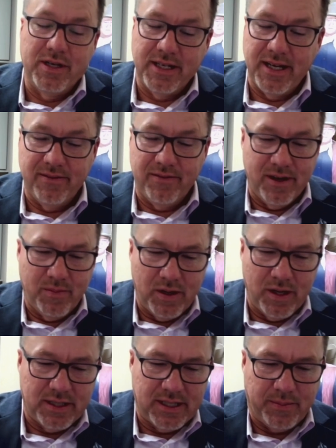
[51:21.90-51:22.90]
appreciate it very
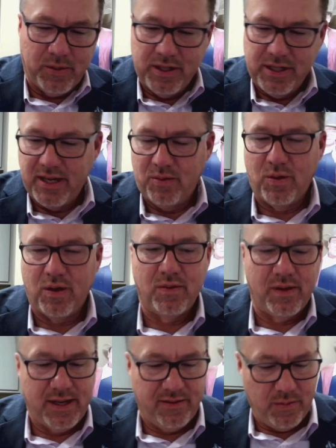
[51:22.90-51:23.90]
much. I appreciate
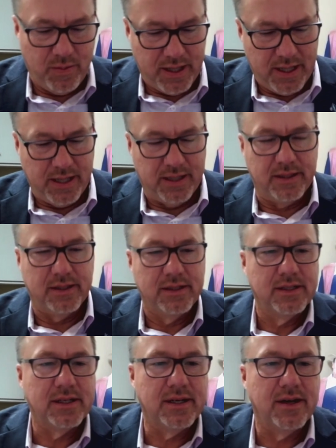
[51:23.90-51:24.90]
working with everybody, and
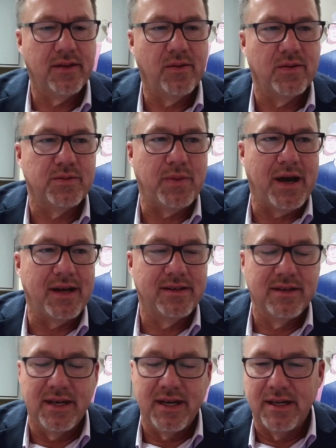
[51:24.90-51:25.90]
the
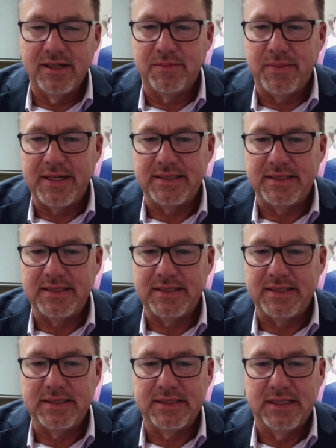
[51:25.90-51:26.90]
response you get is amazing.
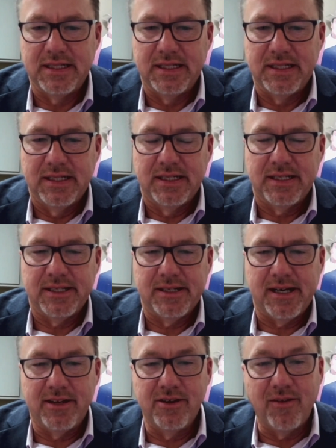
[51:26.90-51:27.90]

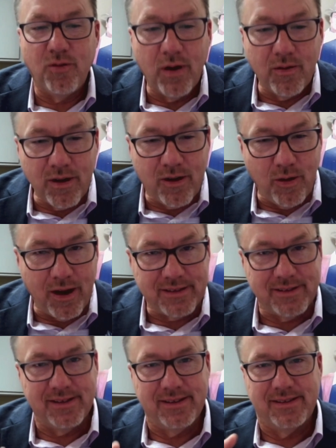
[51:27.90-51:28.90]
I do have one
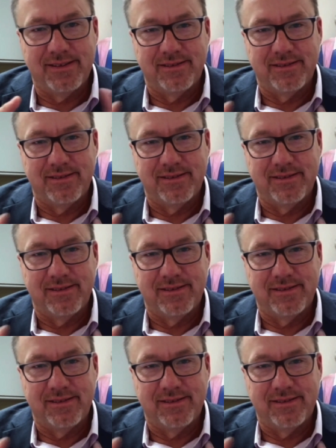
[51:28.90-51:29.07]
request.